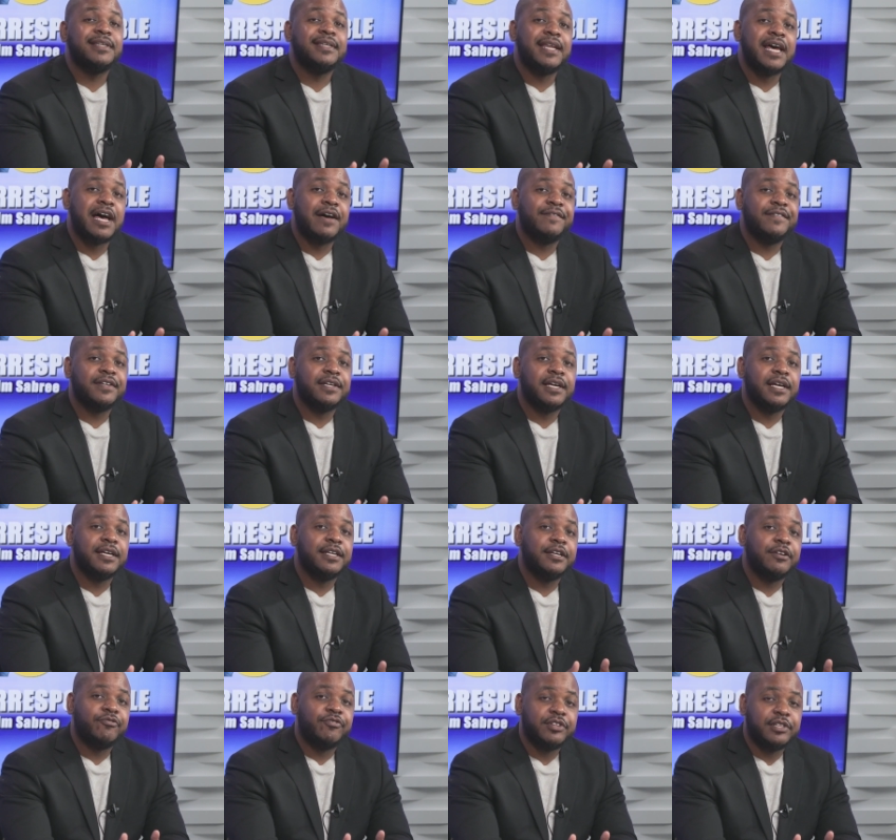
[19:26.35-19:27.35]

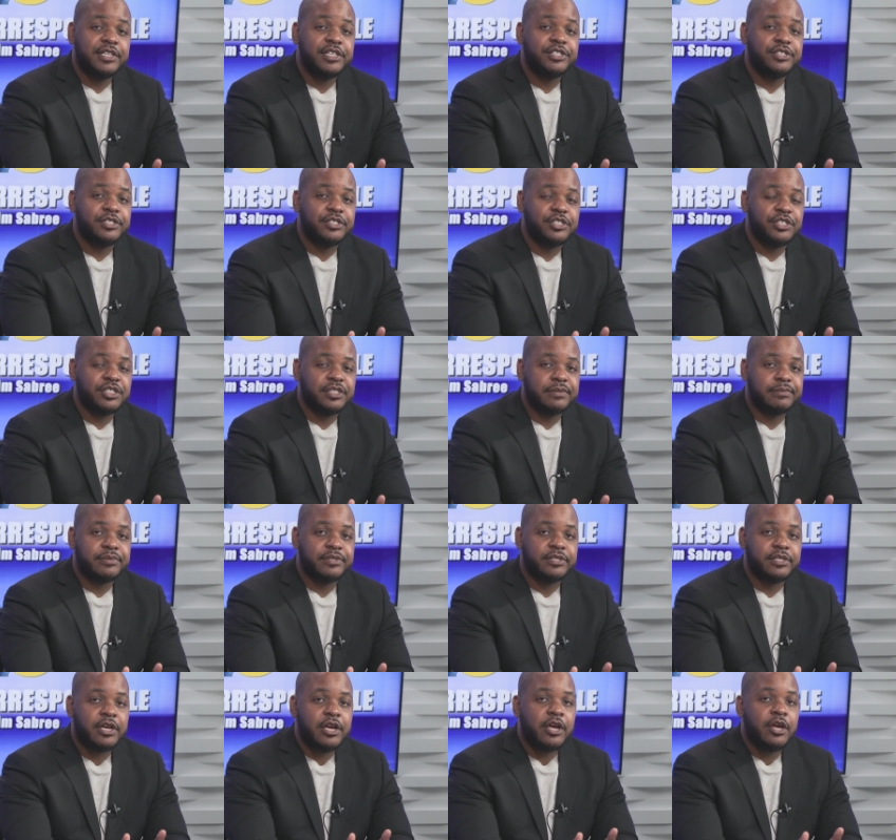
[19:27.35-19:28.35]
navigating
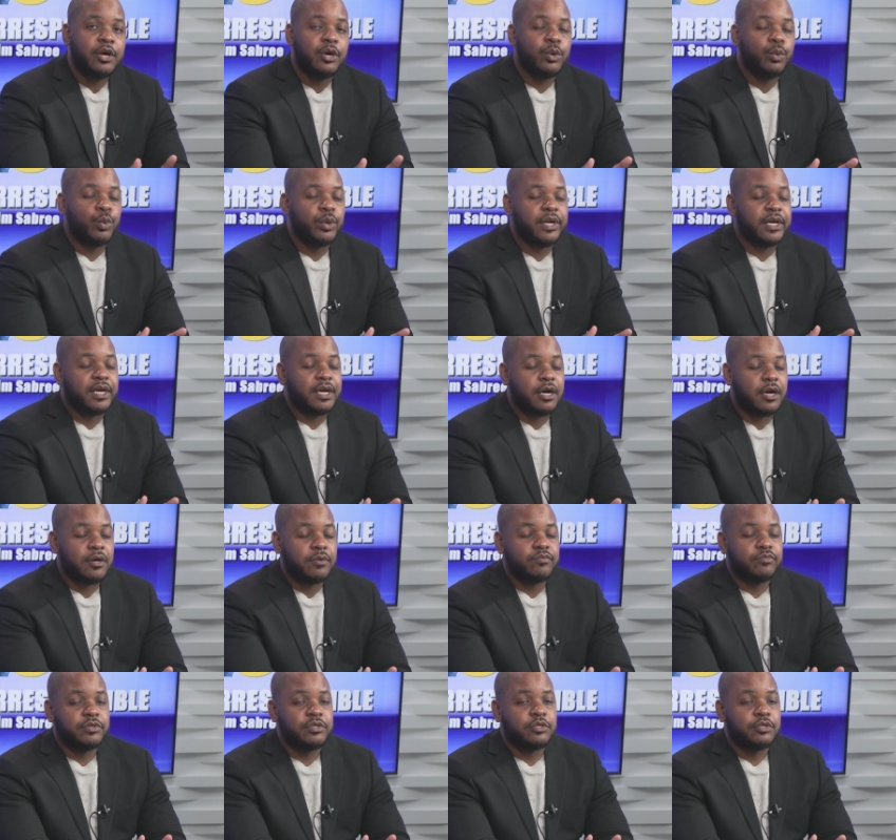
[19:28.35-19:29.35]
relationships, when it
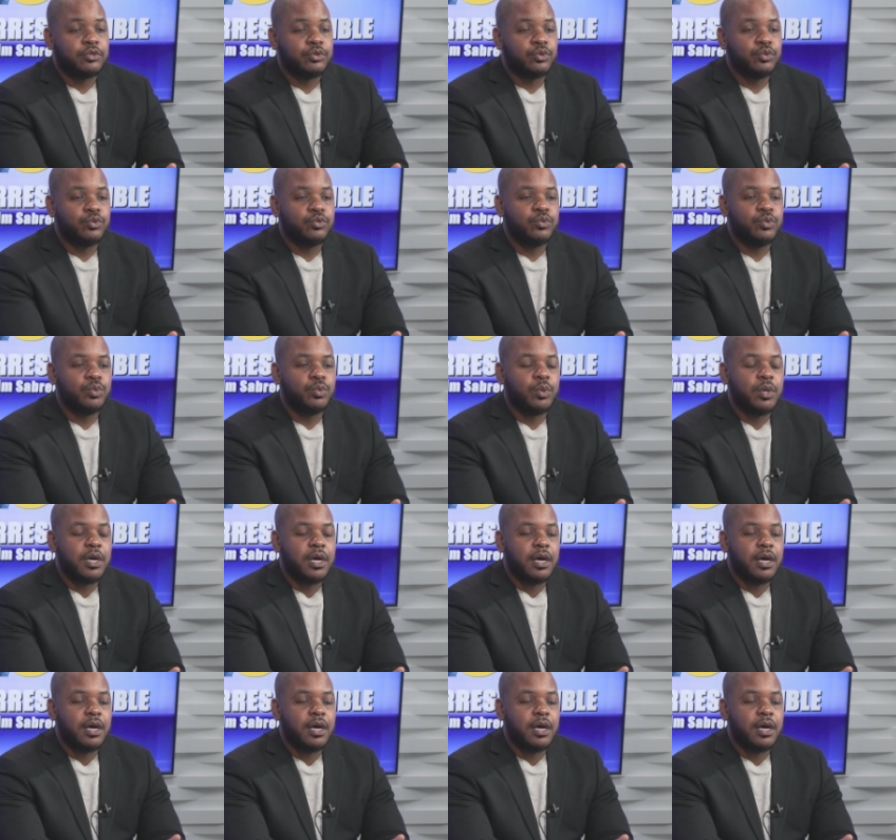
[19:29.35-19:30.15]
comes to